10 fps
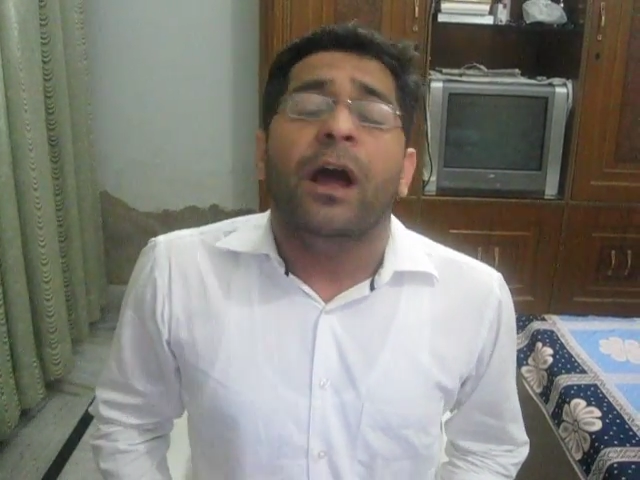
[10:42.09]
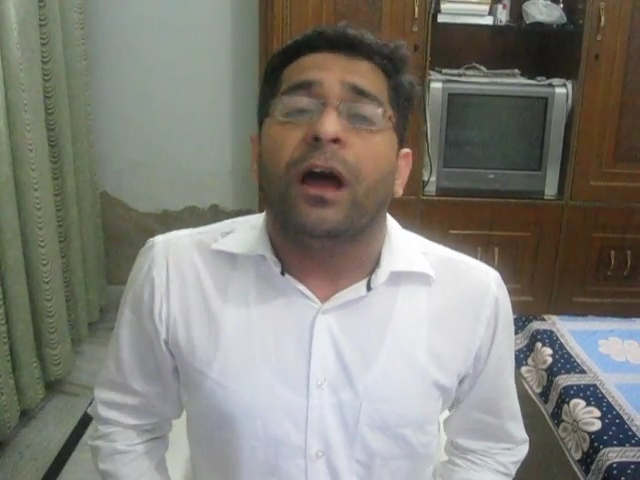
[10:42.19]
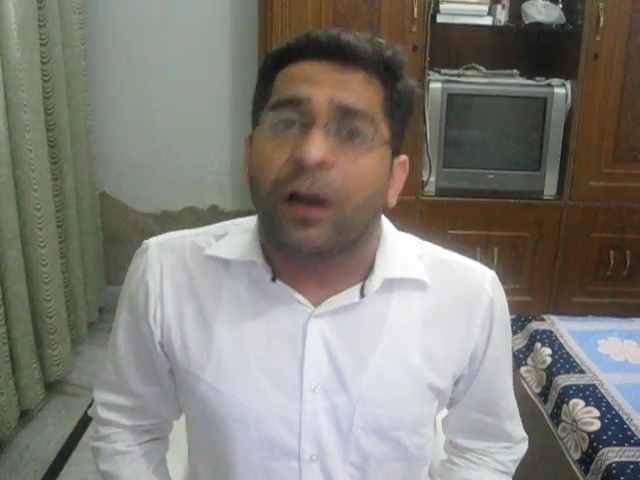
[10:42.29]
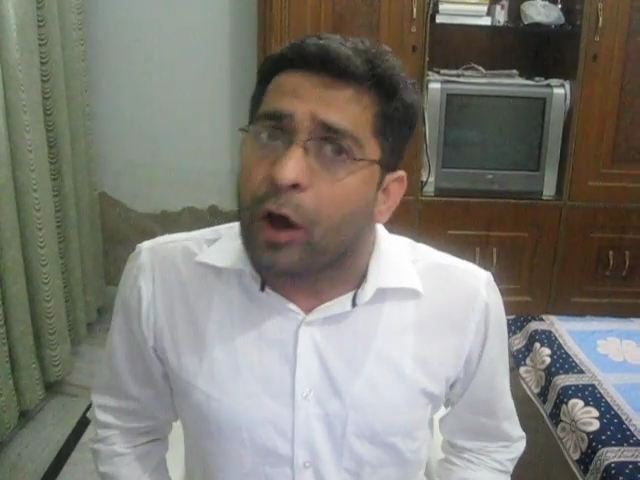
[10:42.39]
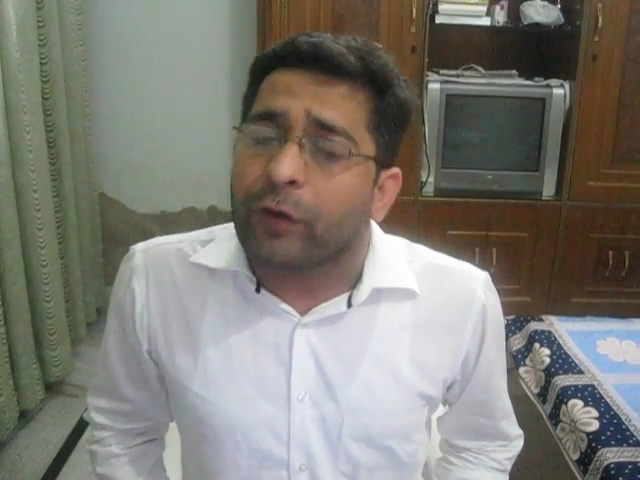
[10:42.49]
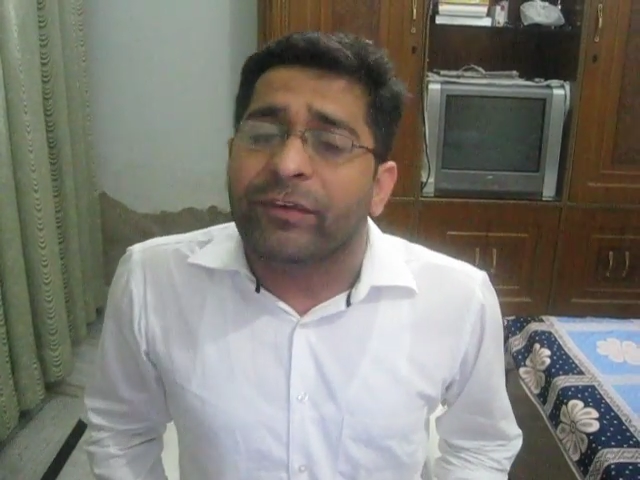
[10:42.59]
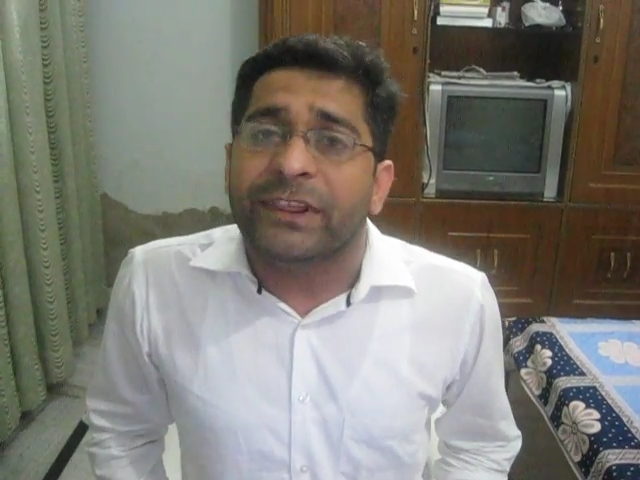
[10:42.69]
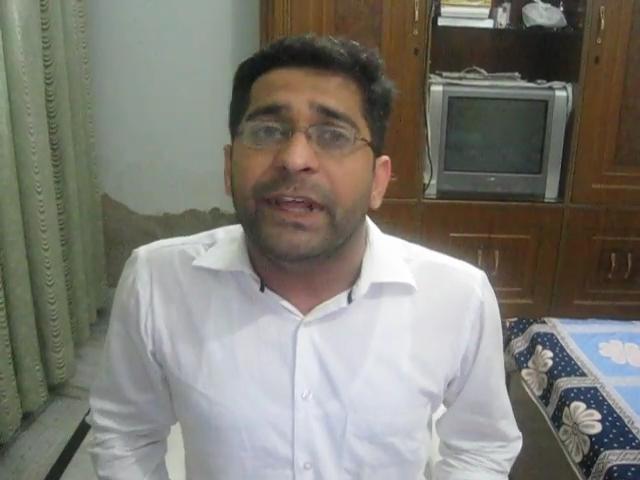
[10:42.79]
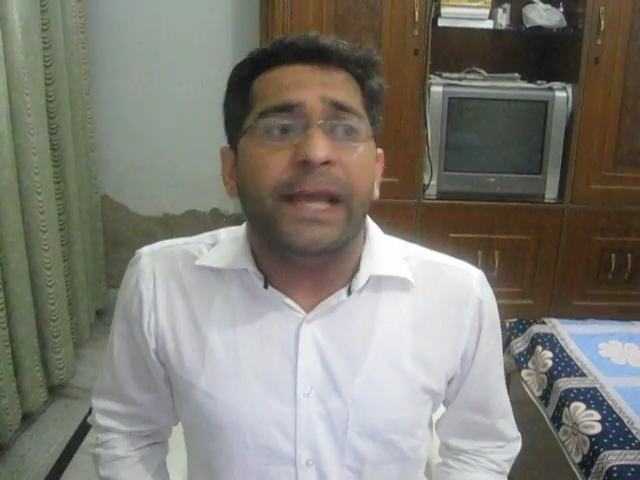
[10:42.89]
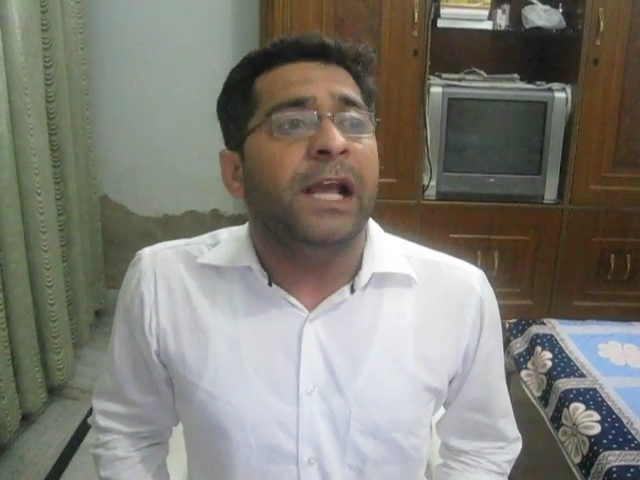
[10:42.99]
along
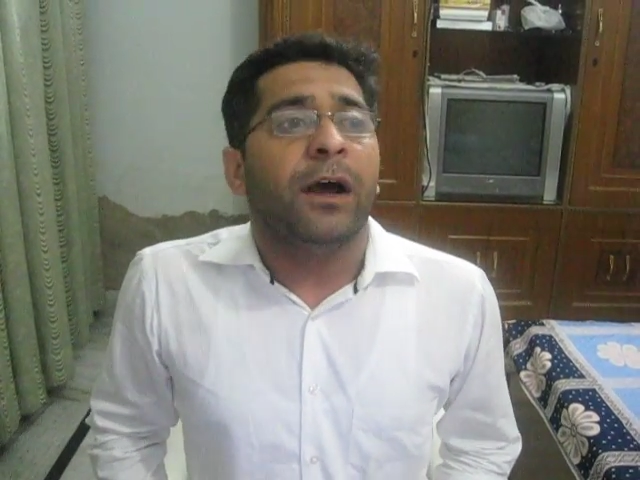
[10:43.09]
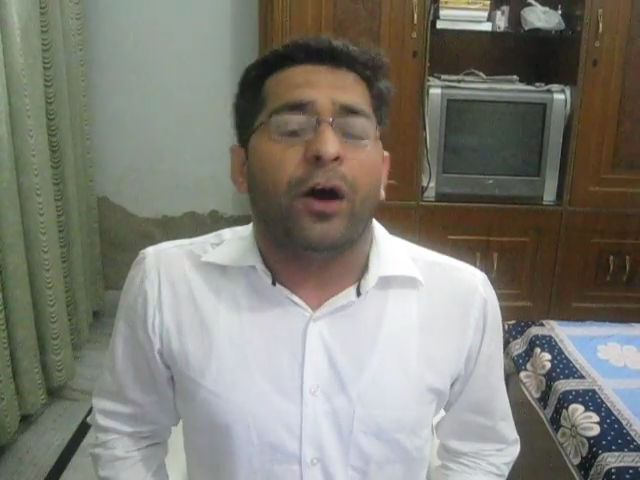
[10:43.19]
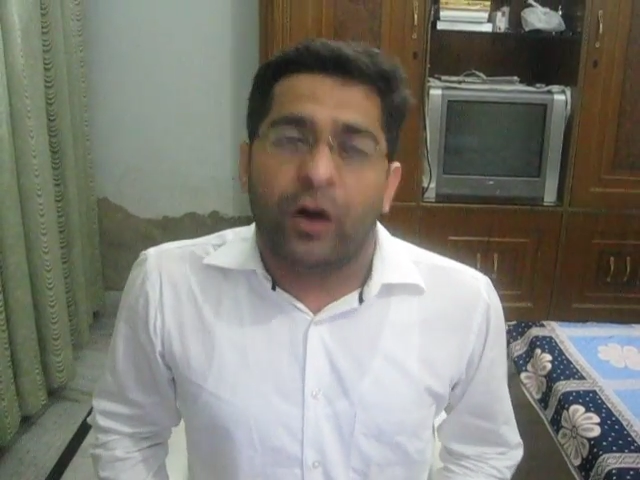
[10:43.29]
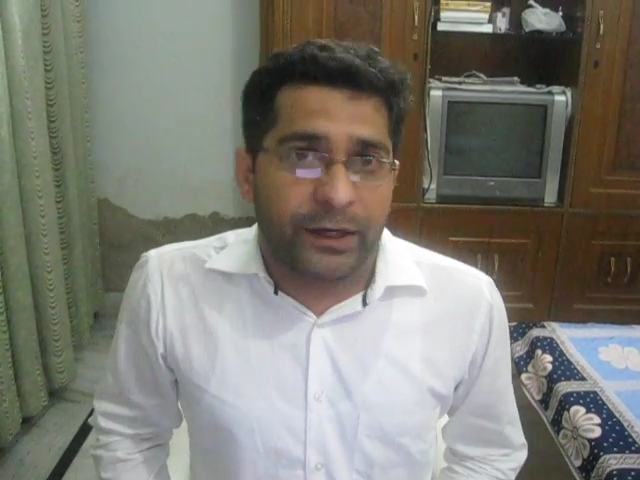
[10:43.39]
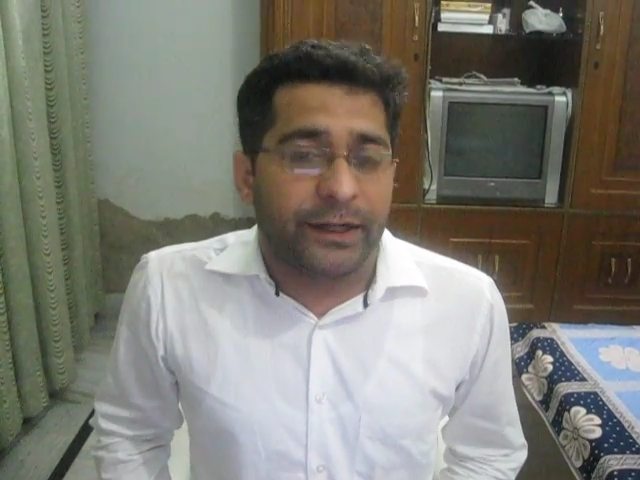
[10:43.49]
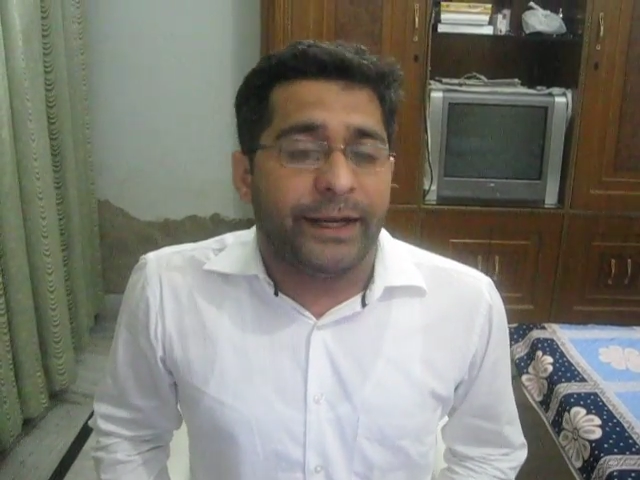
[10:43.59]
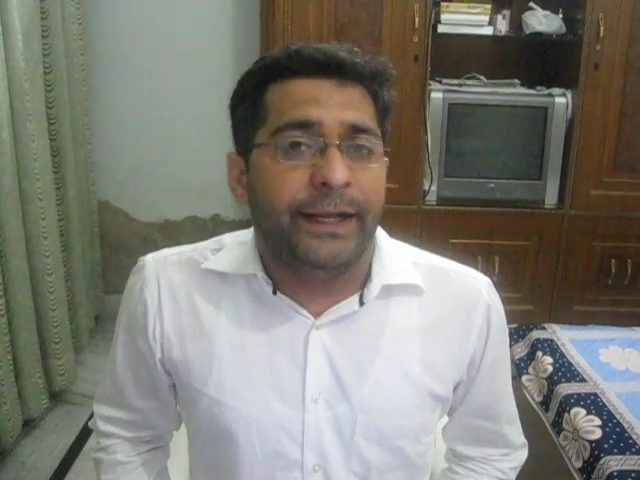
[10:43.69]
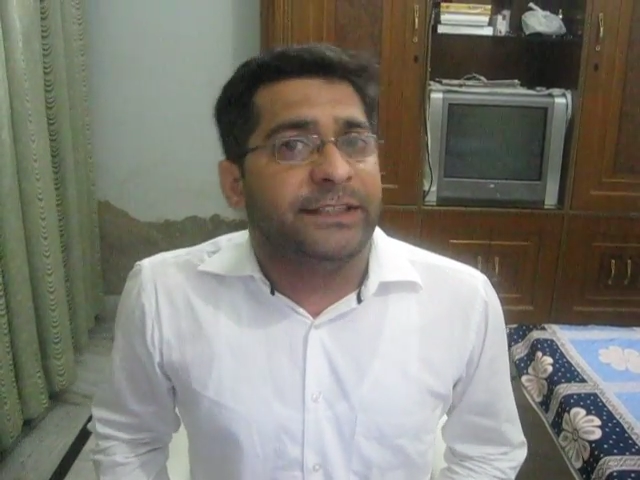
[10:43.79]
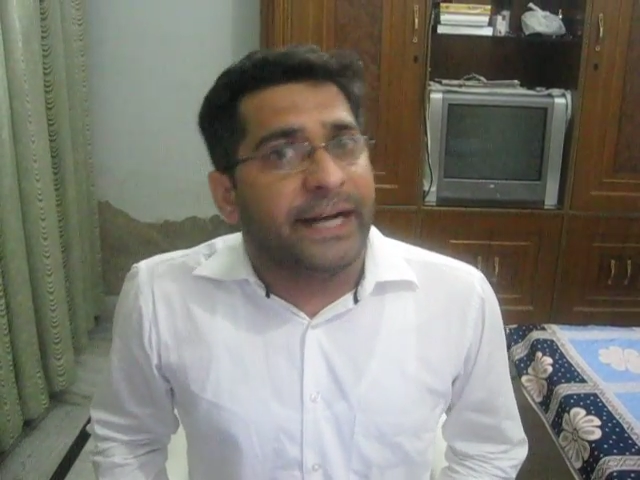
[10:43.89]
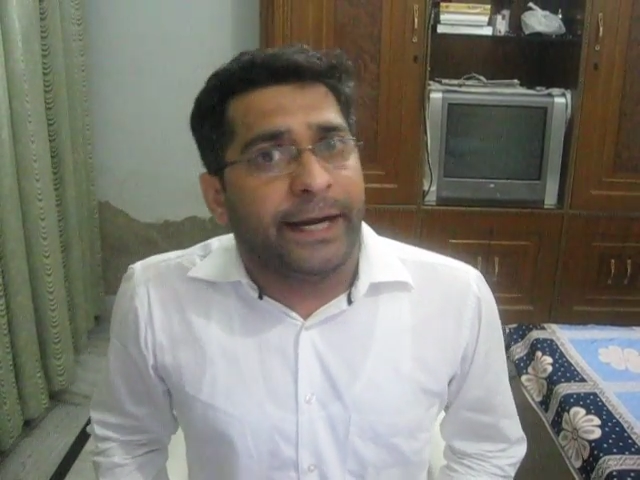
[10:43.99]
with the
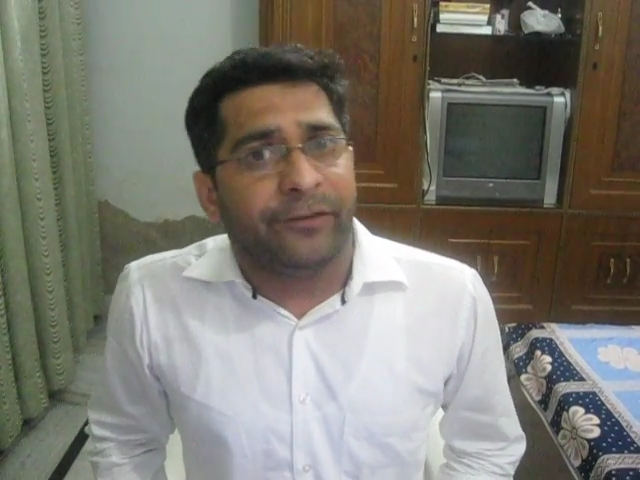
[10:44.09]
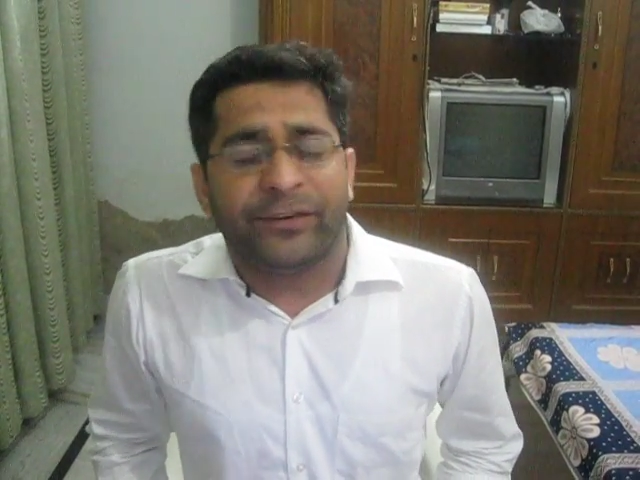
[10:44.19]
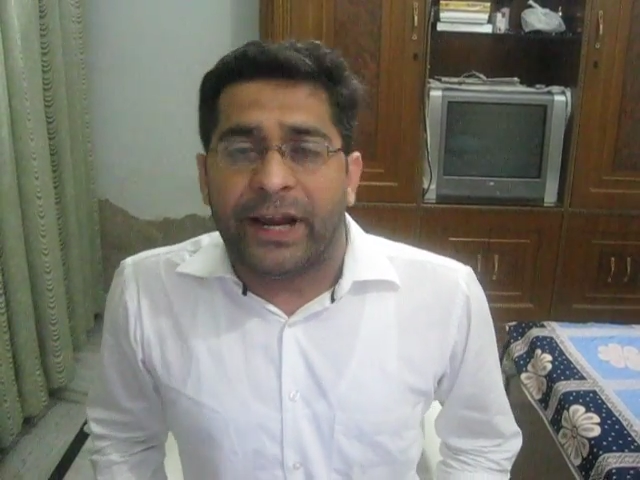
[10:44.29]
ordinary ZF